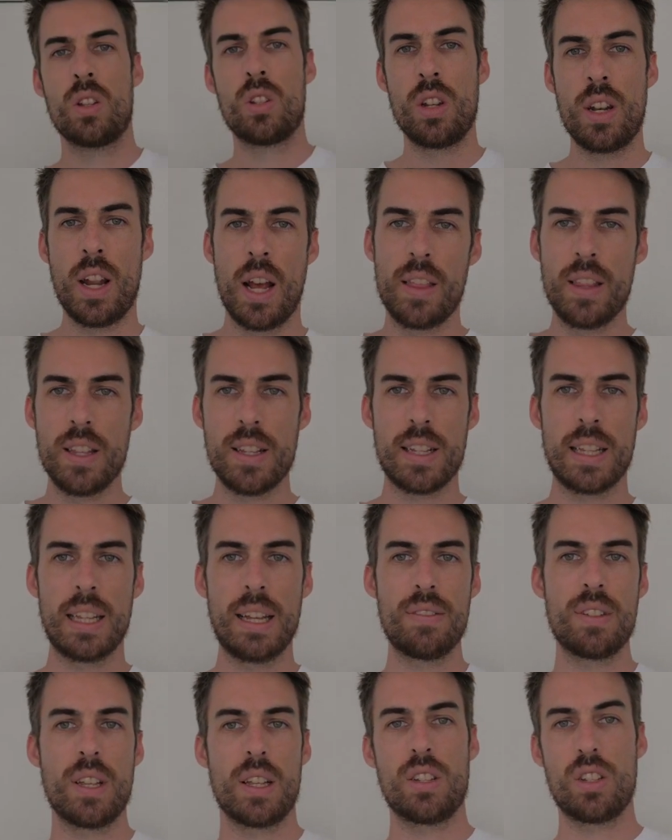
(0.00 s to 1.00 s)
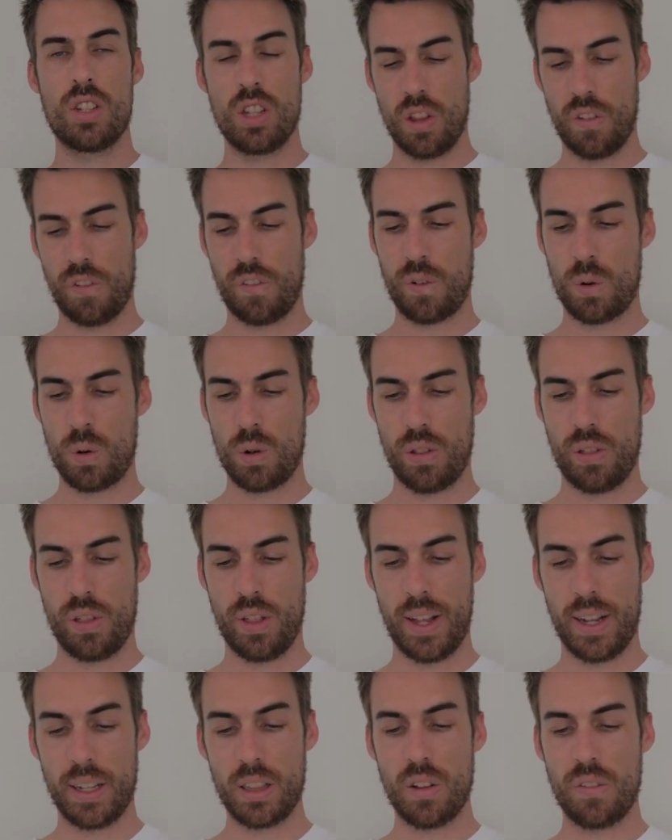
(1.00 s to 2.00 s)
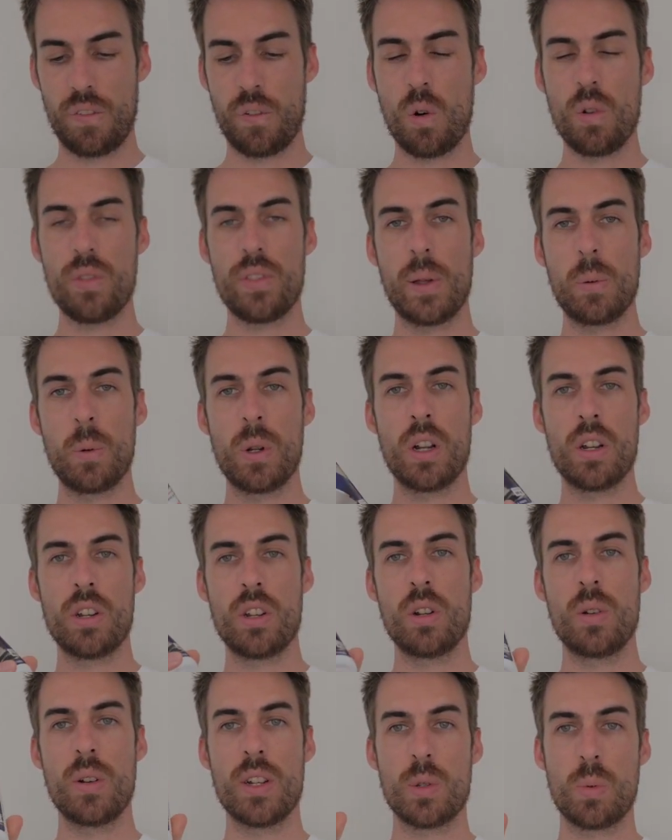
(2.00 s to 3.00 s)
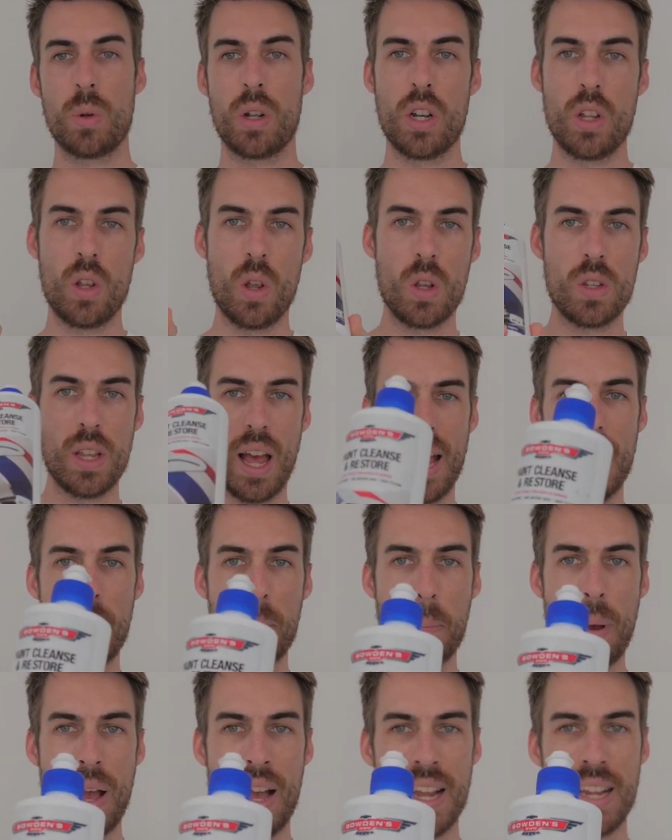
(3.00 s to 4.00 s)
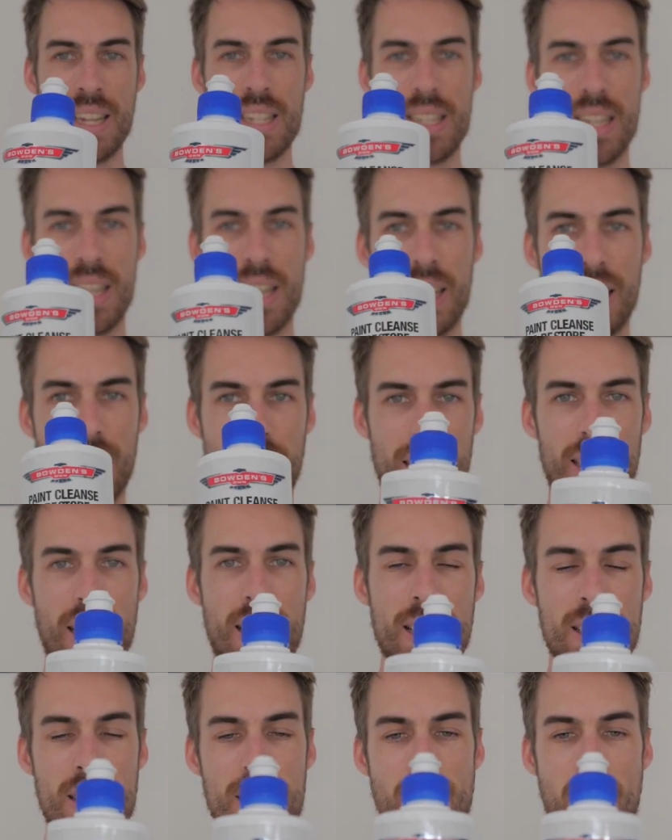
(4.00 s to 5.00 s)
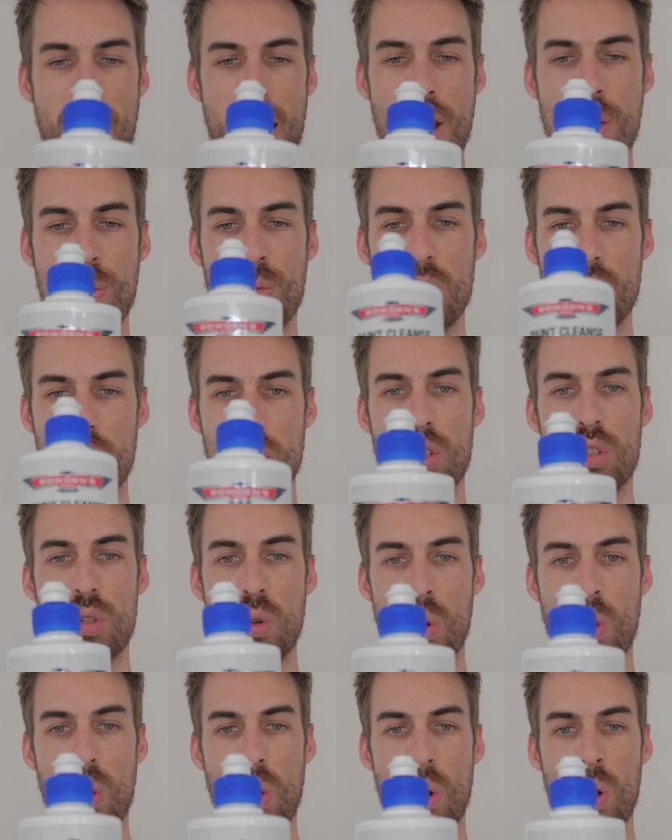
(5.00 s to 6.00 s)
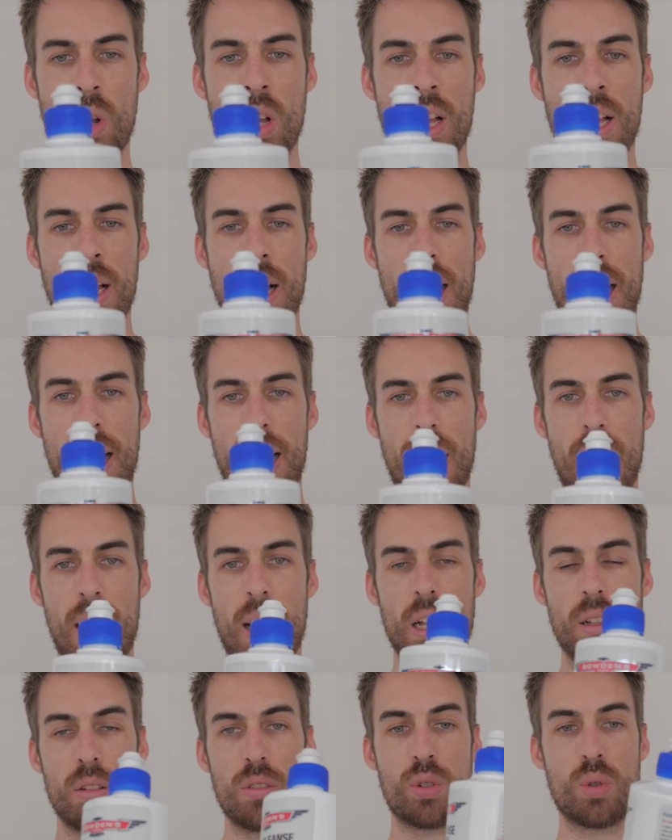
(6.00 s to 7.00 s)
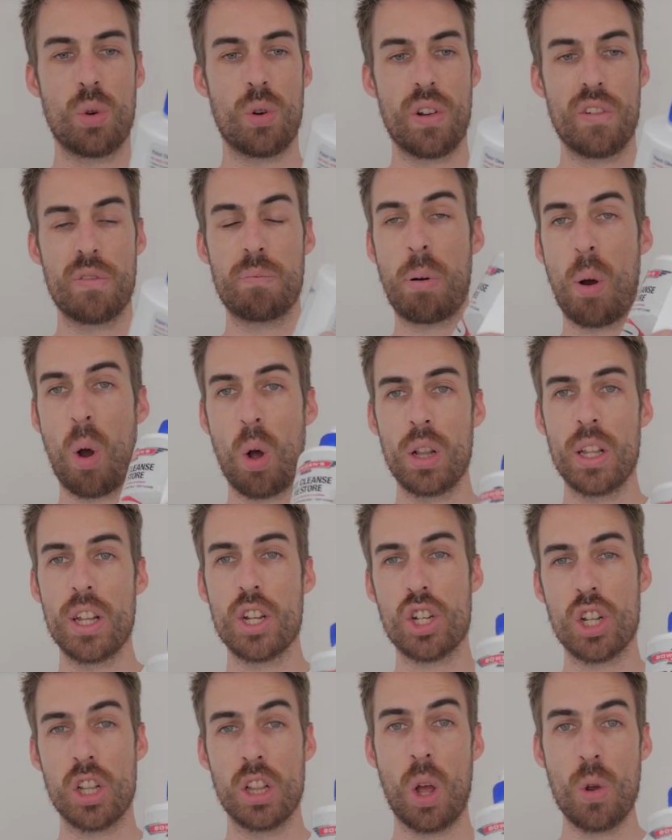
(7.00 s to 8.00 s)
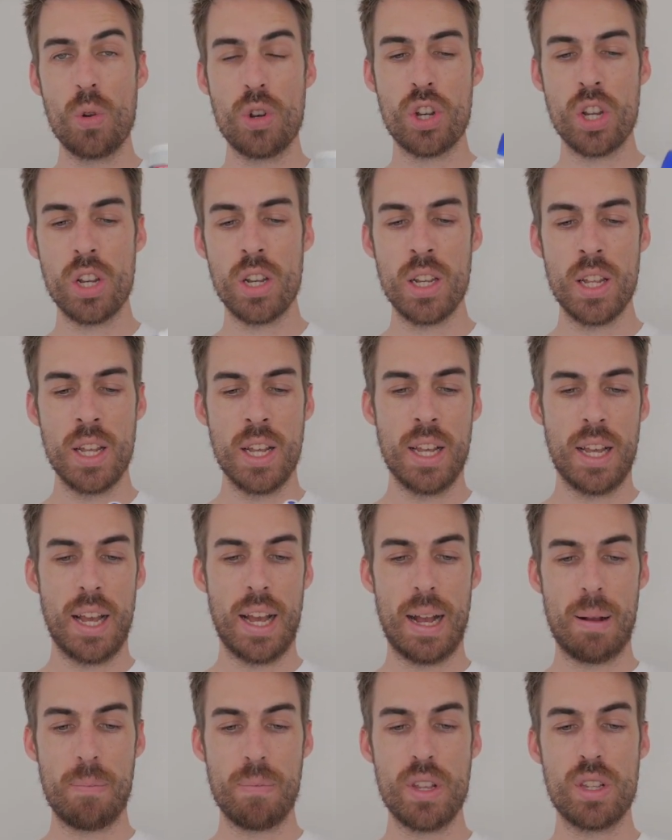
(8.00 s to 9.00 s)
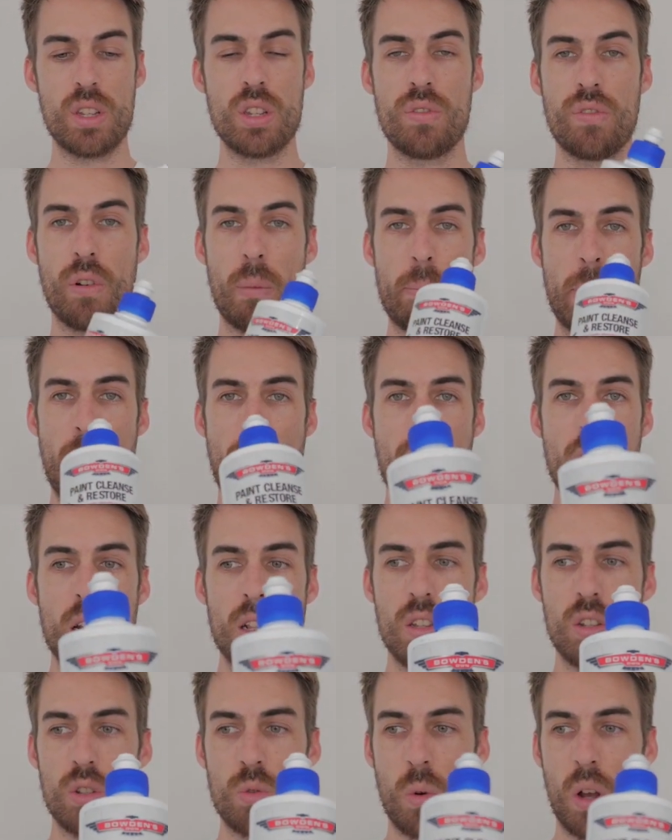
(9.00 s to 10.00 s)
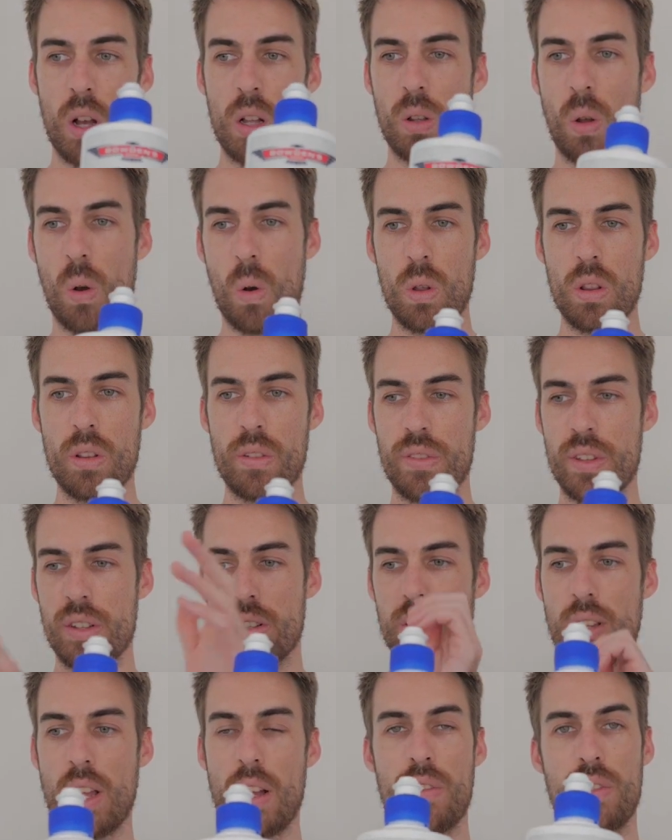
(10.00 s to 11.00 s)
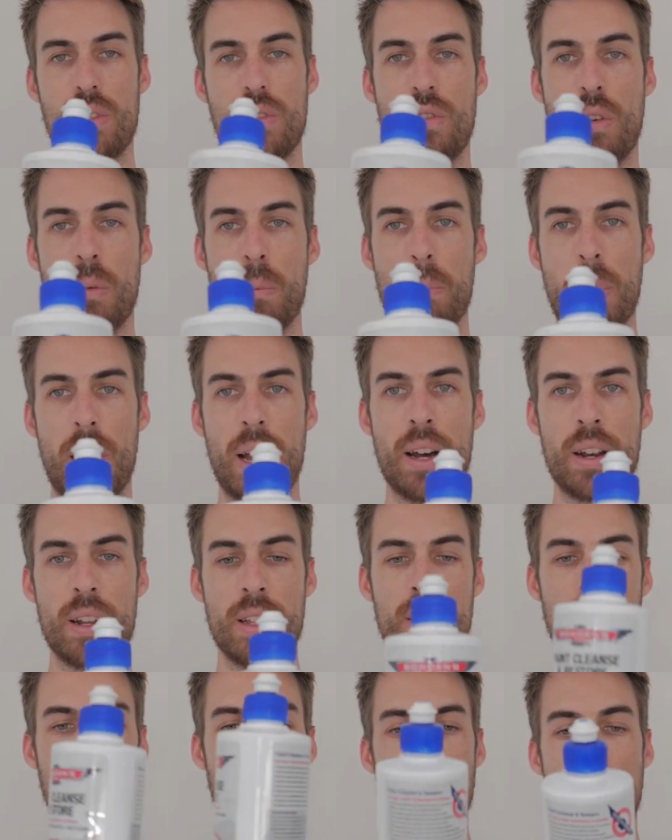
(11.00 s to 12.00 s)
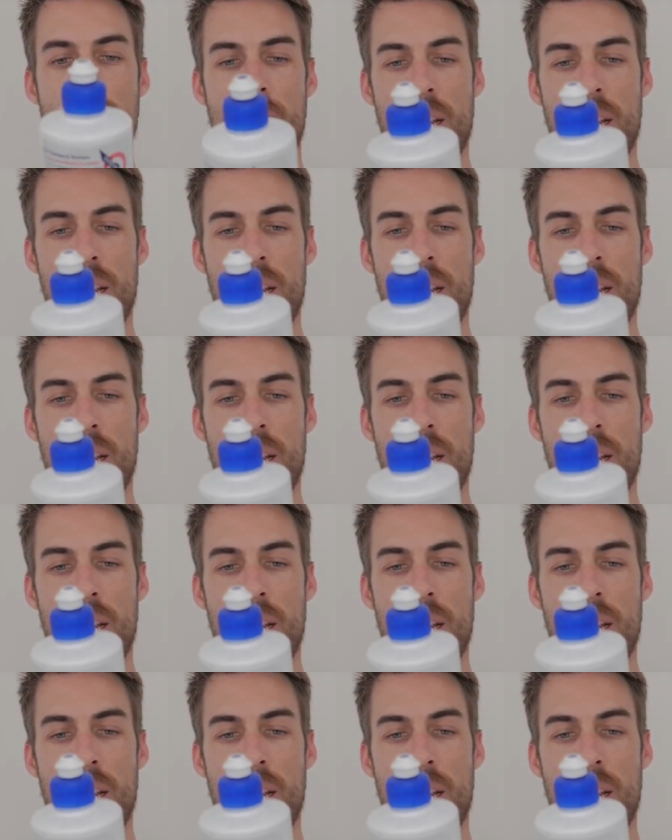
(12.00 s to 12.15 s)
So now this leaves us to the fourth thing. The fourth thing we're gonna do is we're gonna use a paint, cleanse and restore sort of polish lotion. This is from Bowden's as well. All of this stuff is from Bowden's,